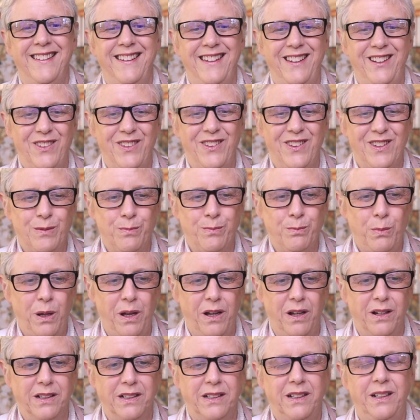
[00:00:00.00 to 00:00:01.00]
This
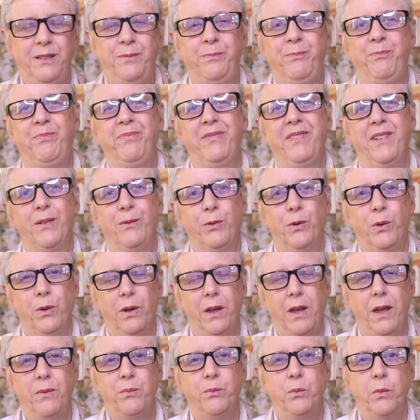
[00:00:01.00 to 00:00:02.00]
monk,
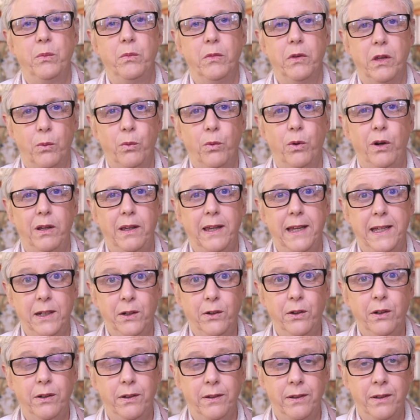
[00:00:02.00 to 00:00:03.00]
and there were
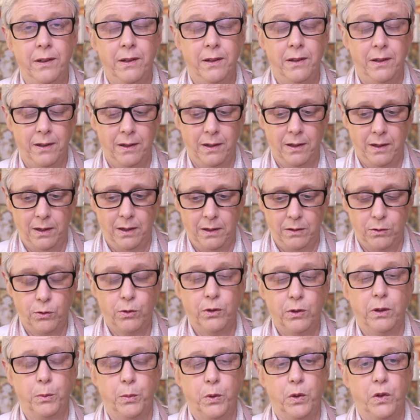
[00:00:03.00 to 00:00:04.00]
later,
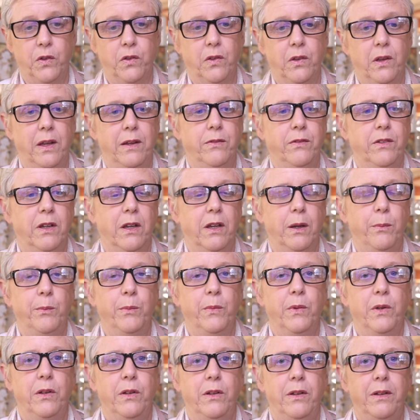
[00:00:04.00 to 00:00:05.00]
during the Buddha's
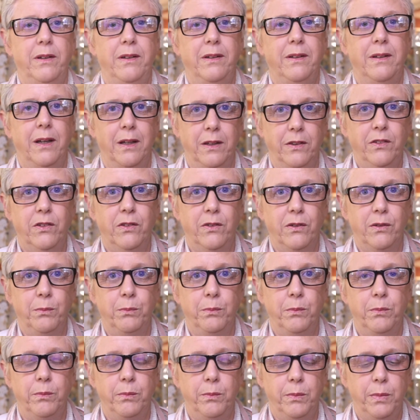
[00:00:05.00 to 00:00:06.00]
lifetime, nuns
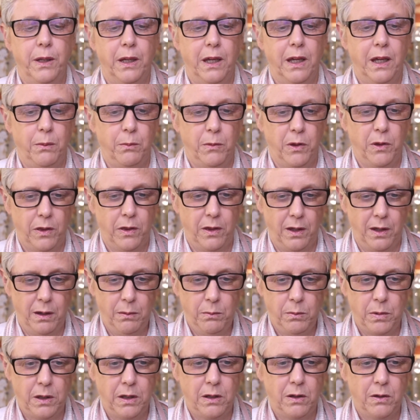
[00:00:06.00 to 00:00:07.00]
became a
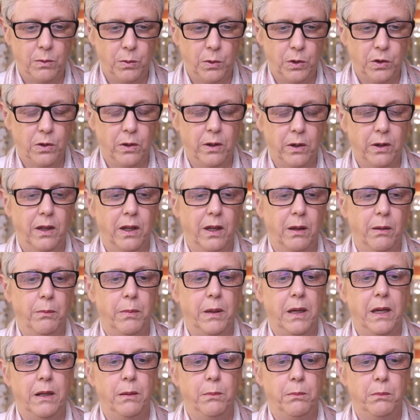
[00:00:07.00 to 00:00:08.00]
thing, but here we're talking
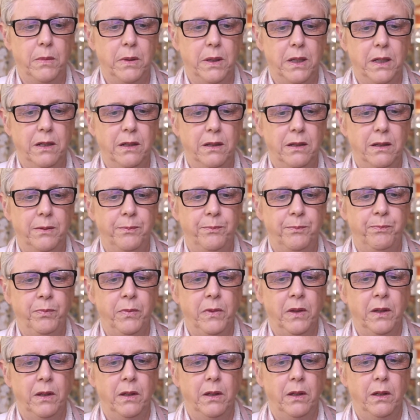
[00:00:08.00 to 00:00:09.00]
about a monk
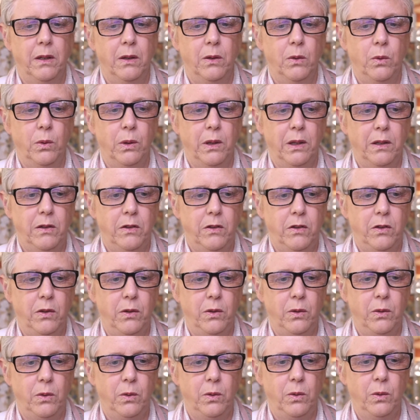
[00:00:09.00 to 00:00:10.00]
going
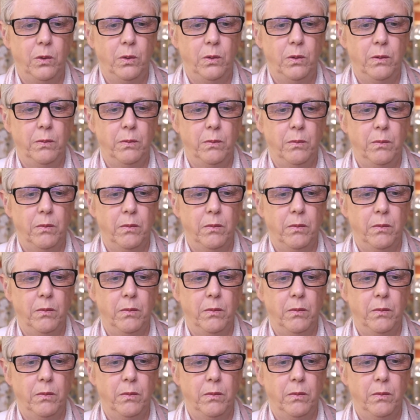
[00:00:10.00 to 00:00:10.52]
to,